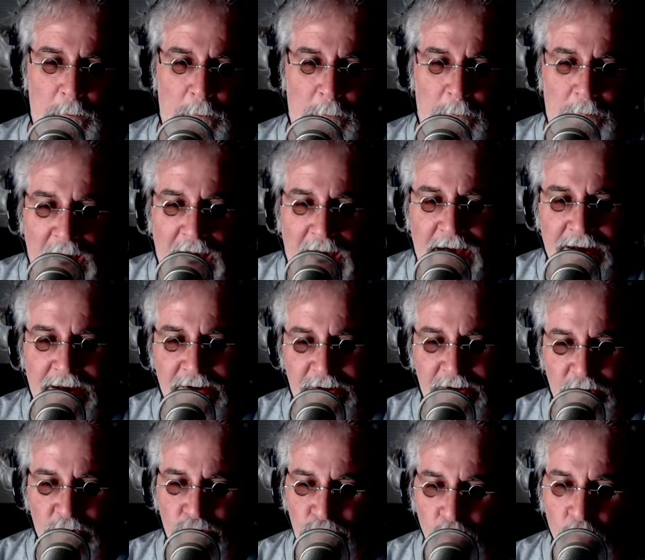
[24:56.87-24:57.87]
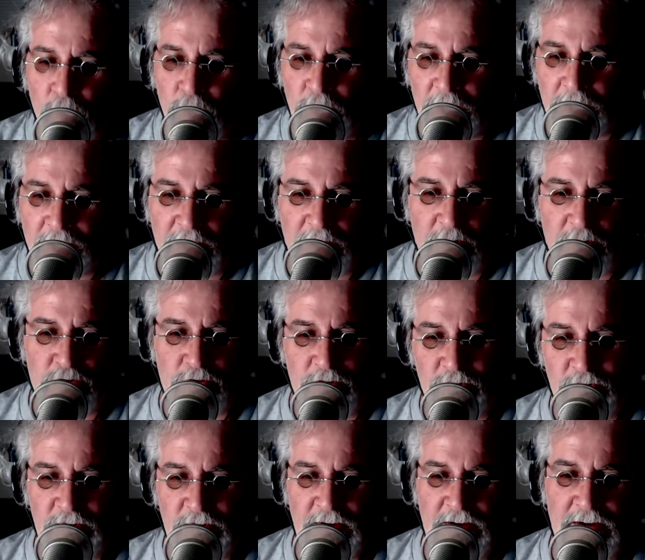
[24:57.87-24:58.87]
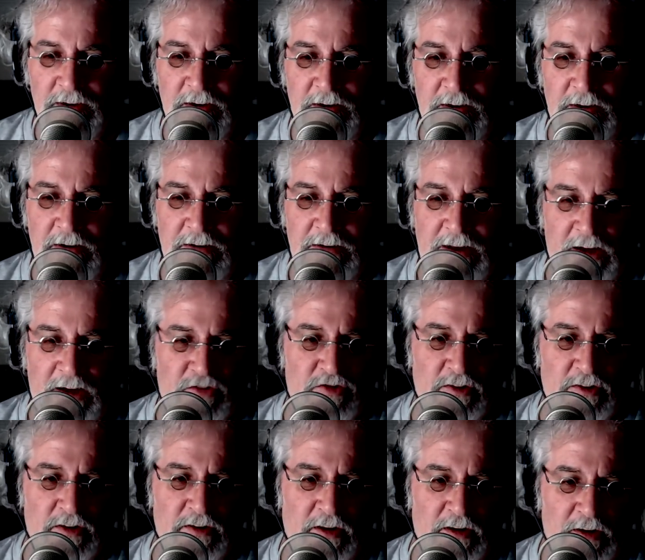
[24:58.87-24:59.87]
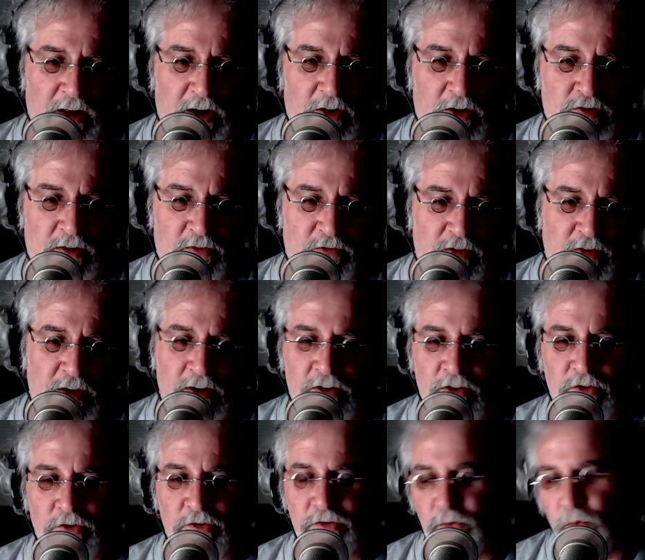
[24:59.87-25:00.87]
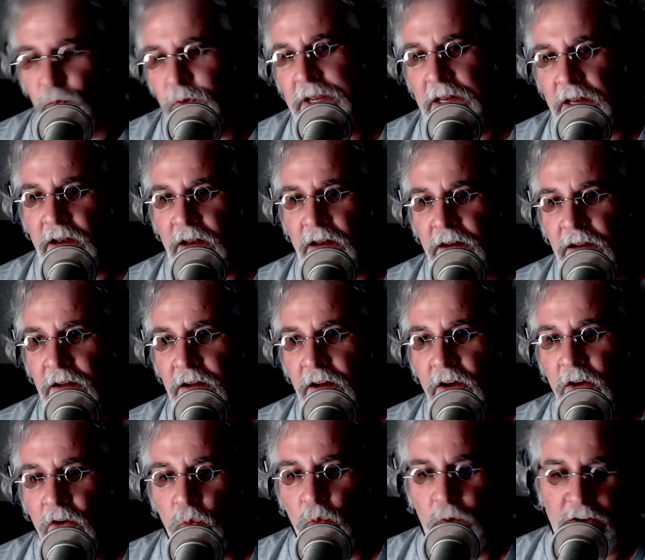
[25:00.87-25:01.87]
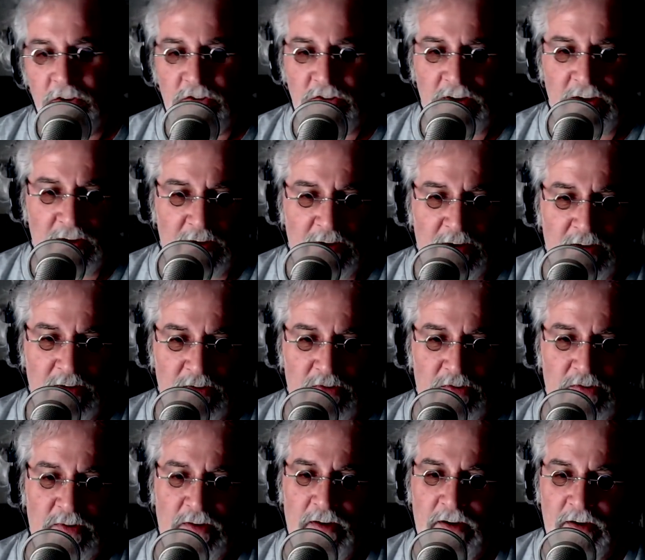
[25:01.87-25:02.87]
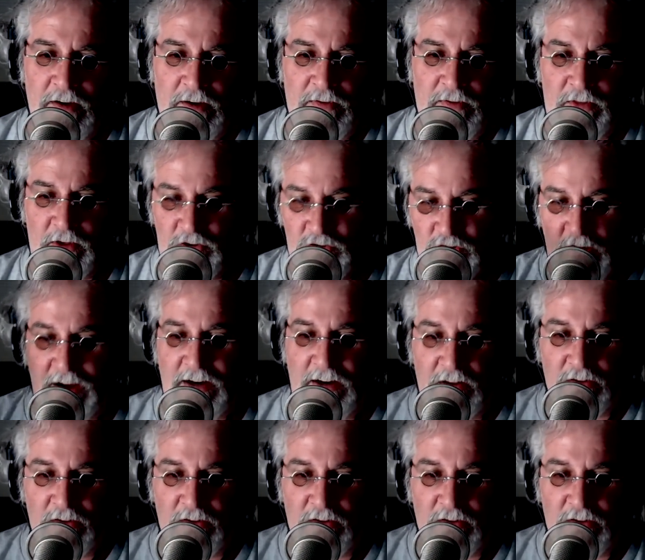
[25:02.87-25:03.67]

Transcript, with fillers: buy a controlling interest in National Electric Vehicles Sweden, which is the Chinese